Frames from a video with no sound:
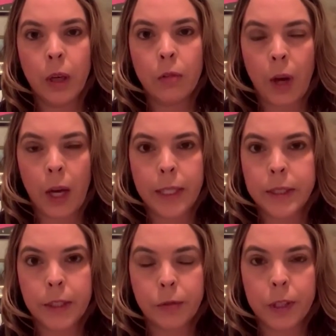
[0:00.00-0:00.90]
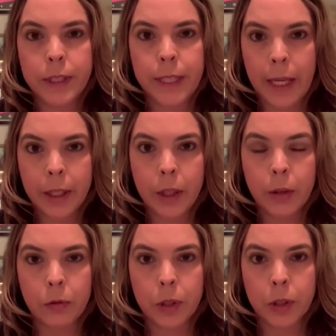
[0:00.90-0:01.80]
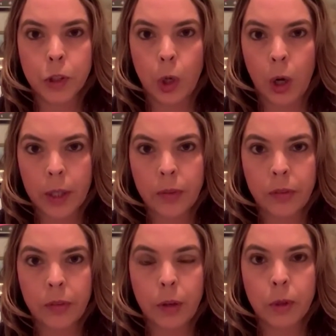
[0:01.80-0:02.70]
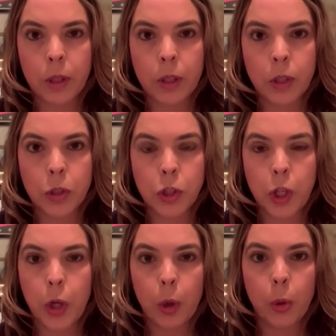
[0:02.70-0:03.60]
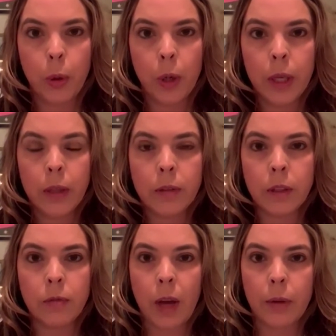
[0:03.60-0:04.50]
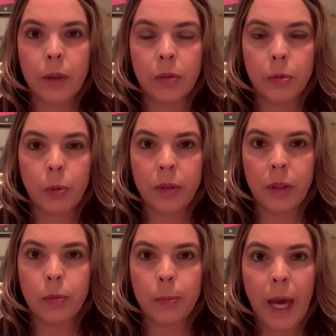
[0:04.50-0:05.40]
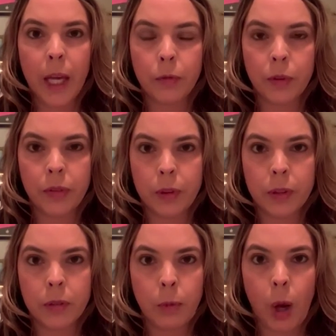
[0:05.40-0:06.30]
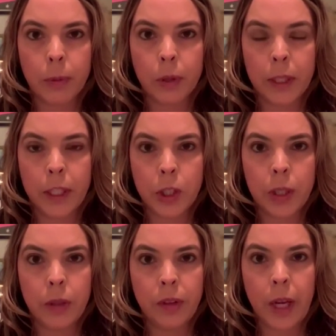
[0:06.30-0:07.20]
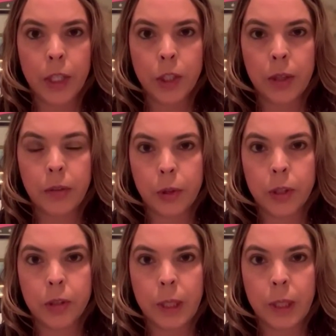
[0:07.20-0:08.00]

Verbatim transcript: find different data for charts that would show that the virus wasn't as bad for certain populations, ages, or